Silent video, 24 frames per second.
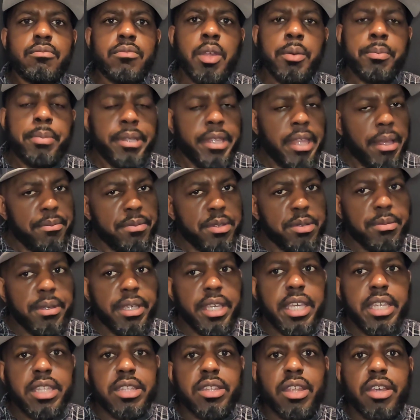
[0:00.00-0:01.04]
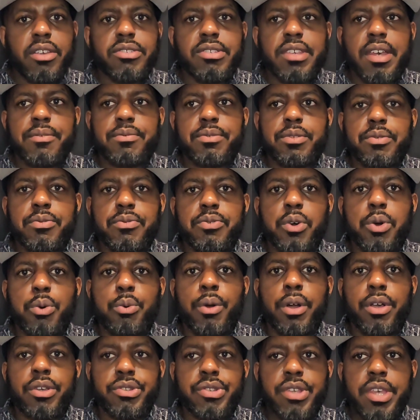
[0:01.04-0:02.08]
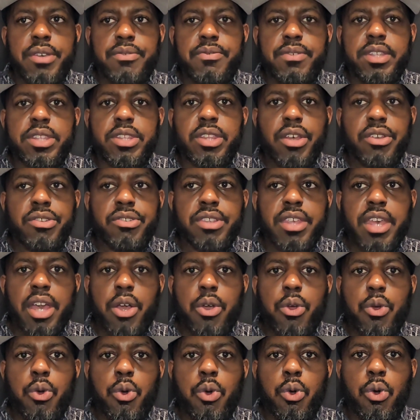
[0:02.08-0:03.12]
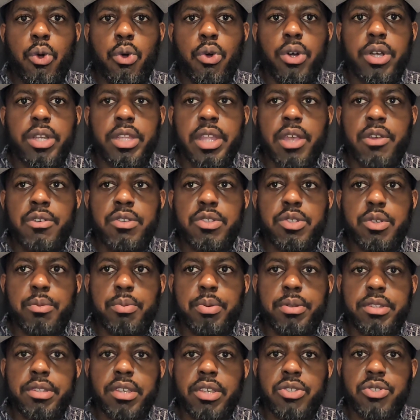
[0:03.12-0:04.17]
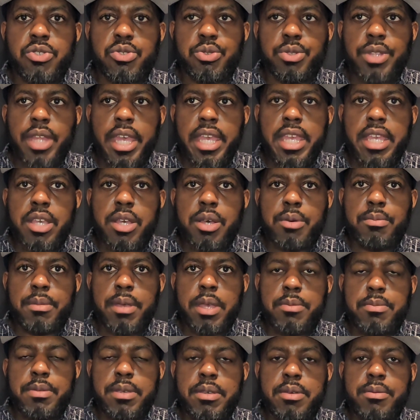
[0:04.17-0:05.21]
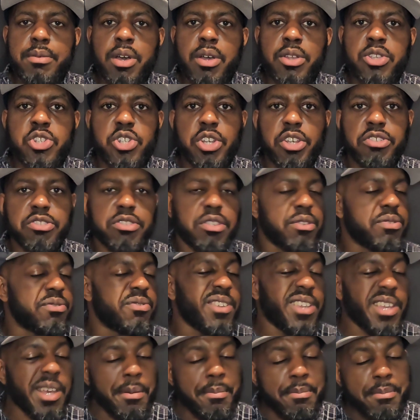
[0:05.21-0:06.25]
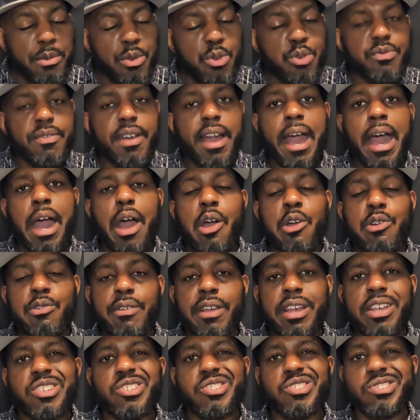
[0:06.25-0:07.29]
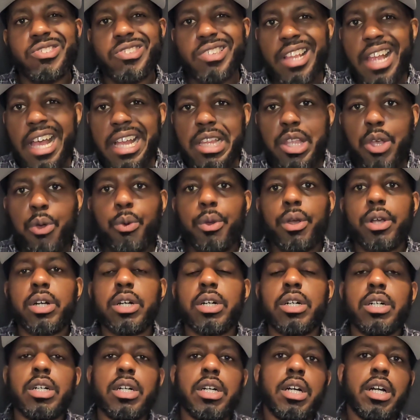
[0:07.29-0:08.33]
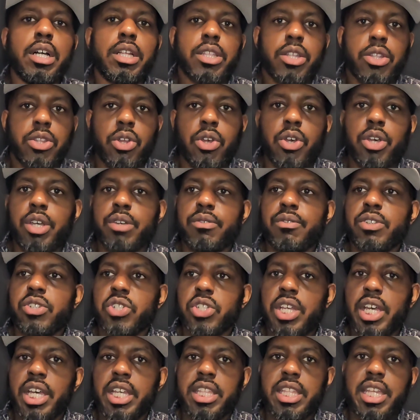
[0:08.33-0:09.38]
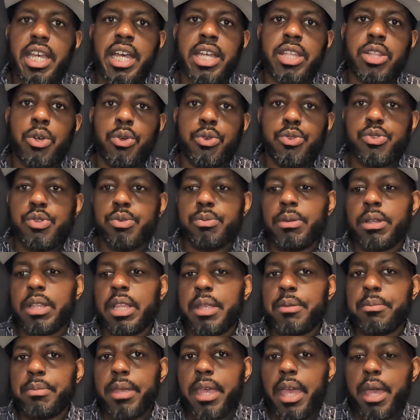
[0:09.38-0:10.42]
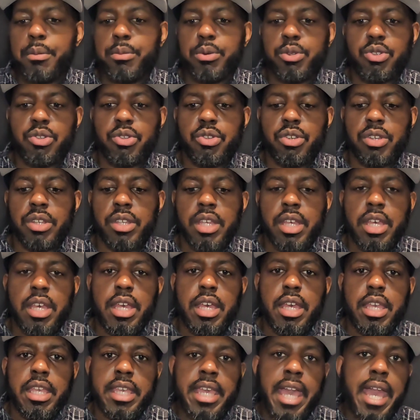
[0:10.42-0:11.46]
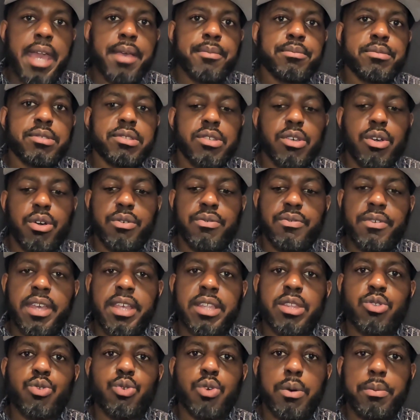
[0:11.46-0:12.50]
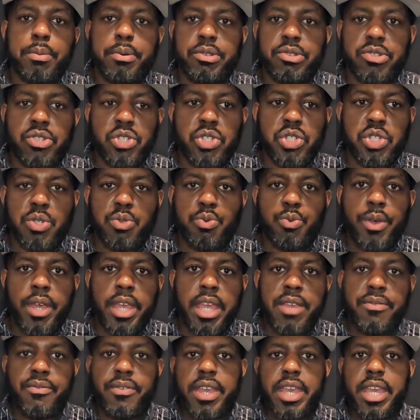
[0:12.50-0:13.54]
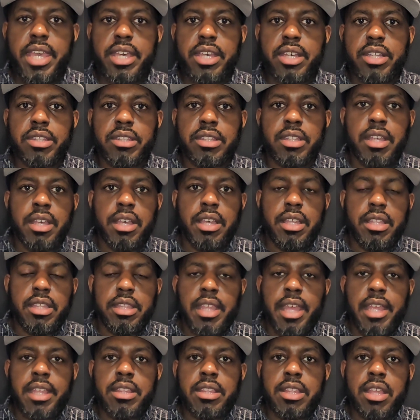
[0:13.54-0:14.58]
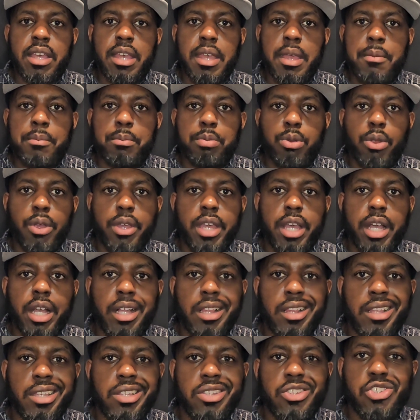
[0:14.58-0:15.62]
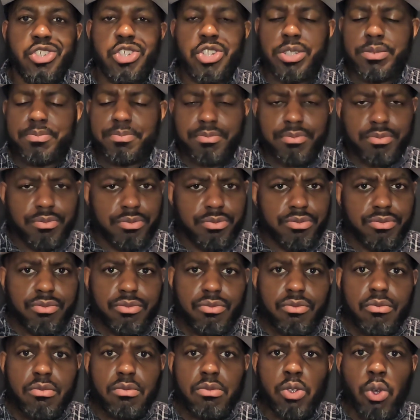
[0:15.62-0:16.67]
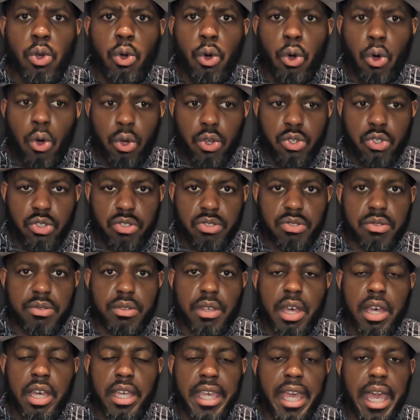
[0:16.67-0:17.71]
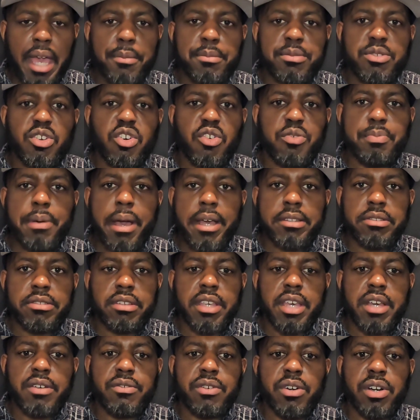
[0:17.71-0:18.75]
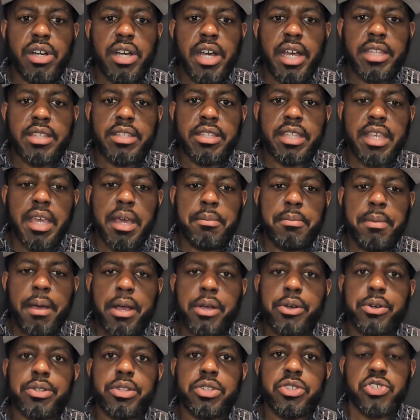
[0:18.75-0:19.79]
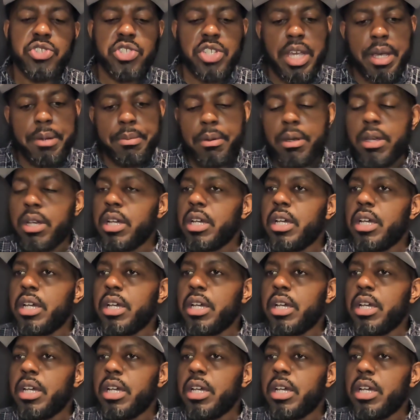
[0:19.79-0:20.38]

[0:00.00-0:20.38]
But Dempsey McKean does have the footwork, so if he does get caught, there is a potential that he can maybe adjust his feet and move out of range slightly quicker than Ergovic can, and ultimately be able to get himself into a position where either he can then employ a clinch or just get himself back together and get back on his jab.